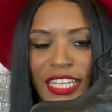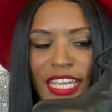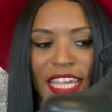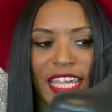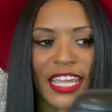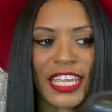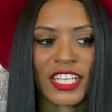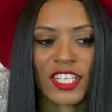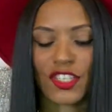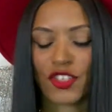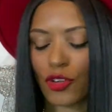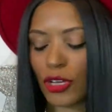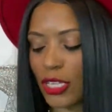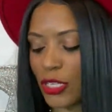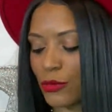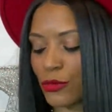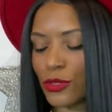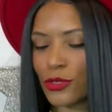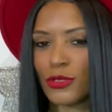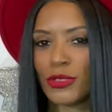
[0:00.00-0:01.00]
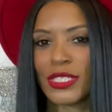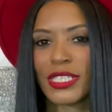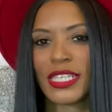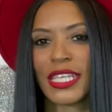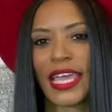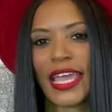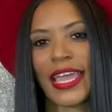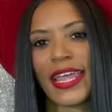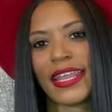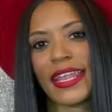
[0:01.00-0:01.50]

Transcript: and Charlotte Russe had